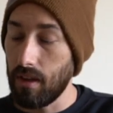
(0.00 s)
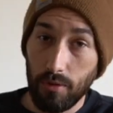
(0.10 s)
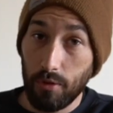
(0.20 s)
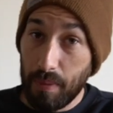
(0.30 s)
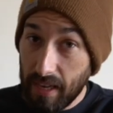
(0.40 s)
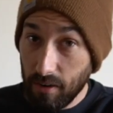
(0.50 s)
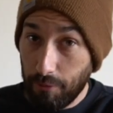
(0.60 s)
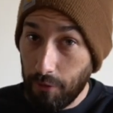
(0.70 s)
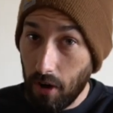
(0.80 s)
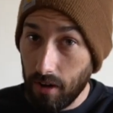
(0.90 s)
Speaking of
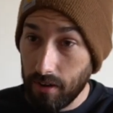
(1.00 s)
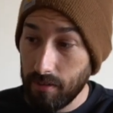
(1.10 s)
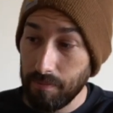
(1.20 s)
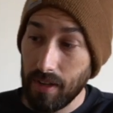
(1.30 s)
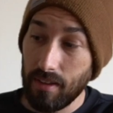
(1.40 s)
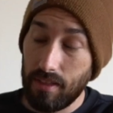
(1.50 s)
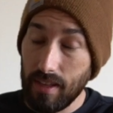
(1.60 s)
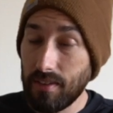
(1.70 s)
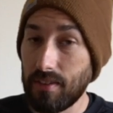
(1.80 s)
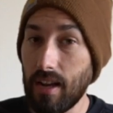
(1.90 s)
fog,
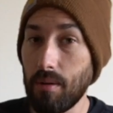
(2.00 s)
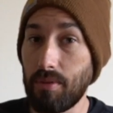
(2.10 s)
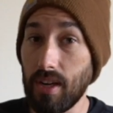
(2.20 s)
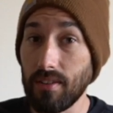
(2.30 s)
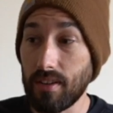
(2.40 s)
this setup does